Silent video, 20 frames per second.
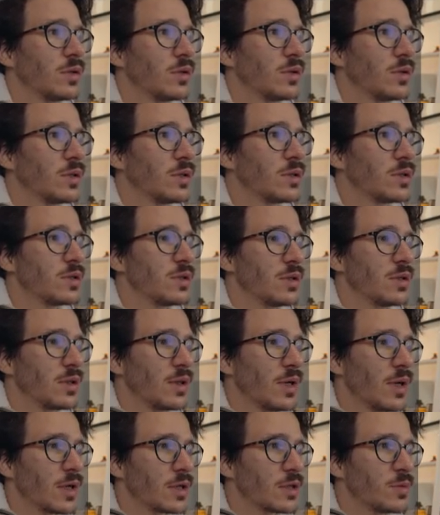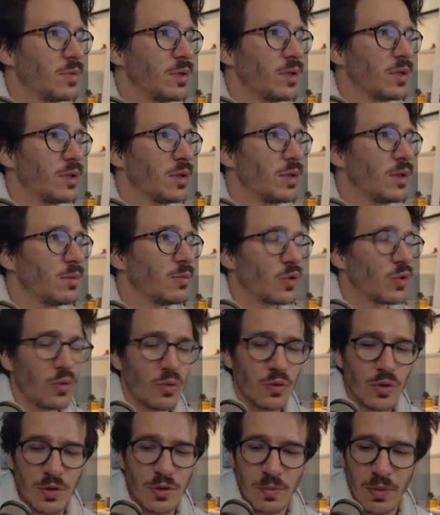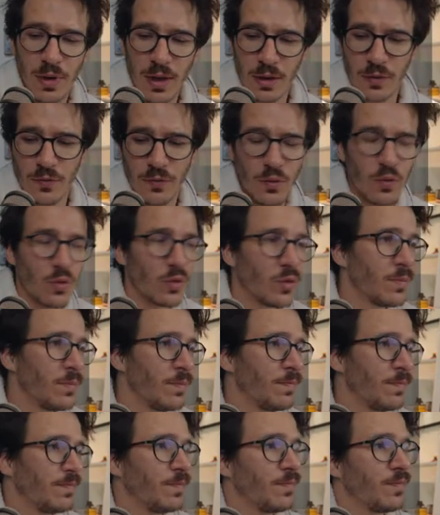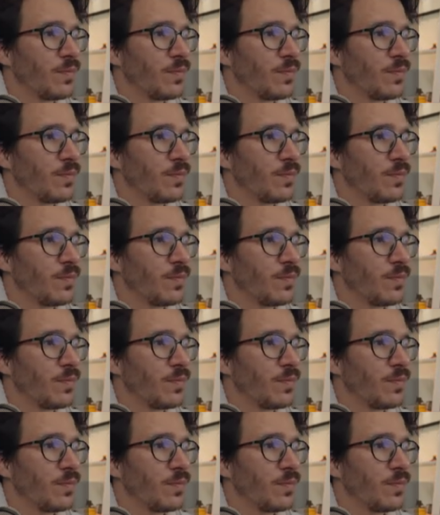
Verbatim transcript: Let's see, Gatsby theme course platform.